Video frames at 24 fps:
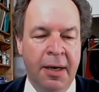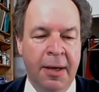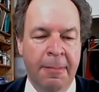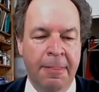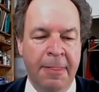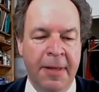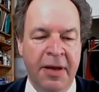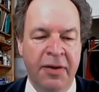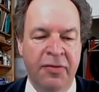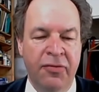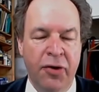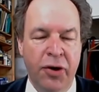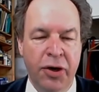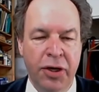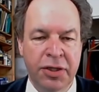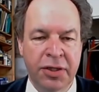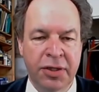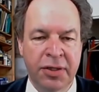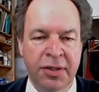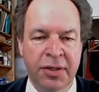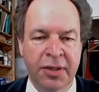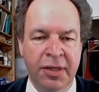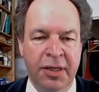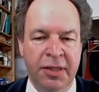
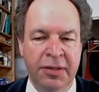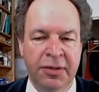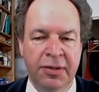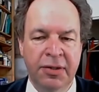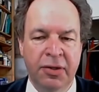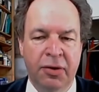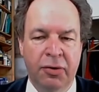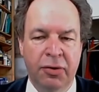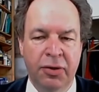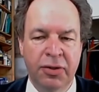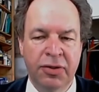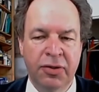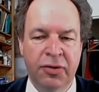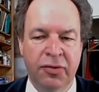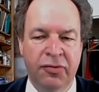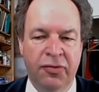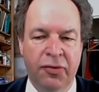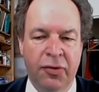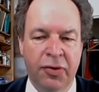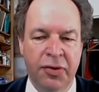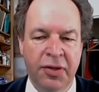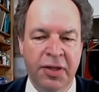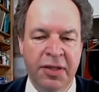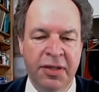inverter, and also
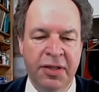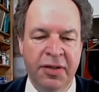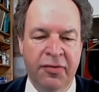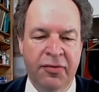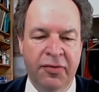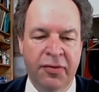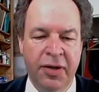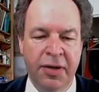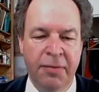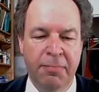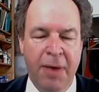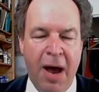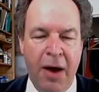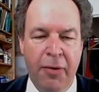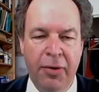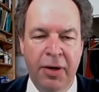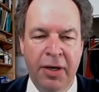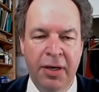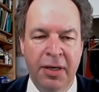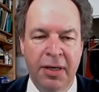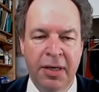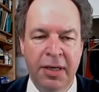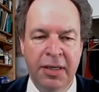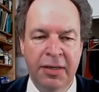for the different
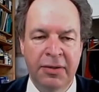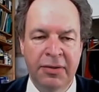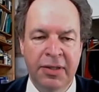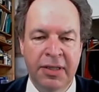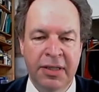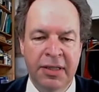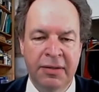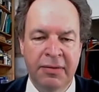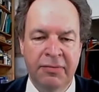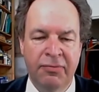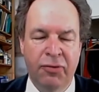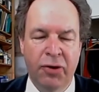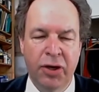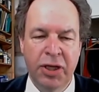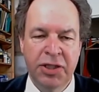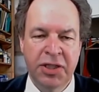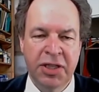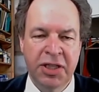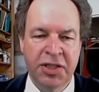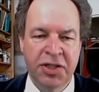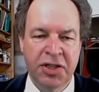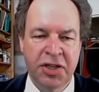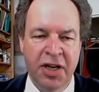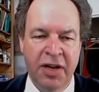power
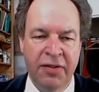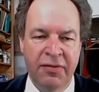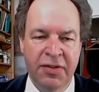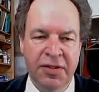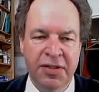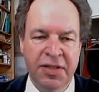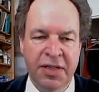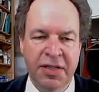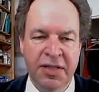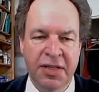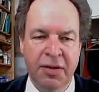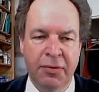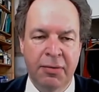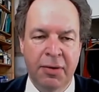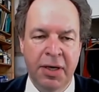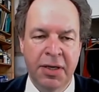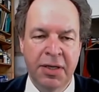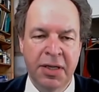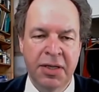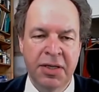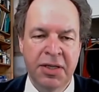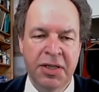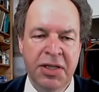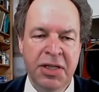voltage levels and so on.
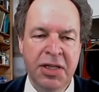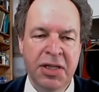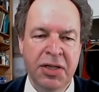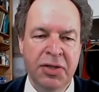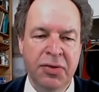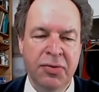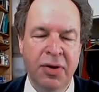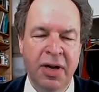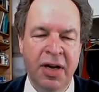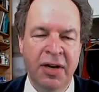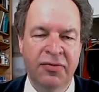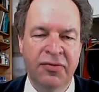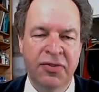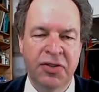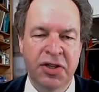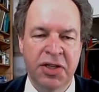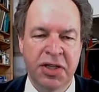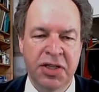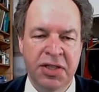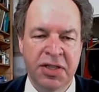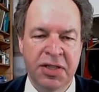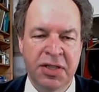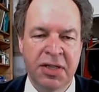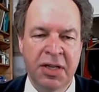And here you have
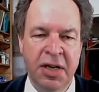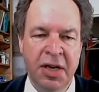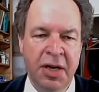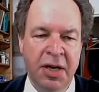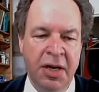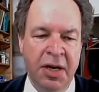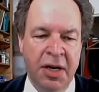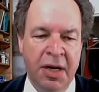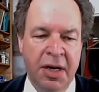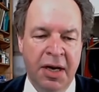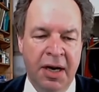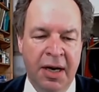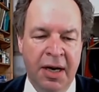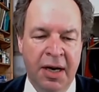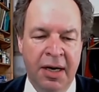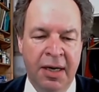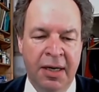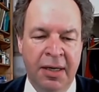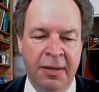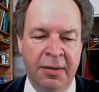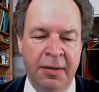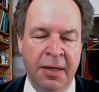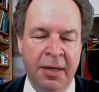just one